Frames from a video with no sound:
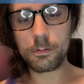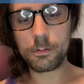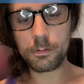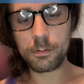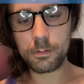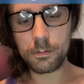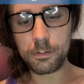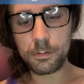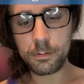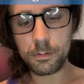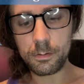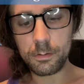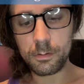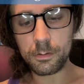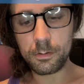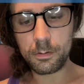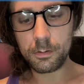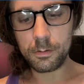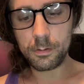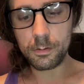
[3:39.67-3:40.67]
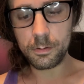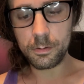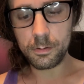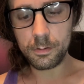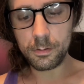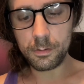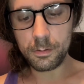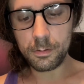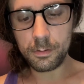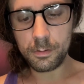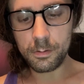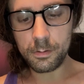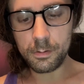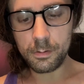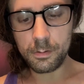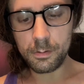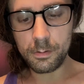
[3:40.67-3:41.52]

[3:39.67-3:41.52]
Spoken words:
[no speech]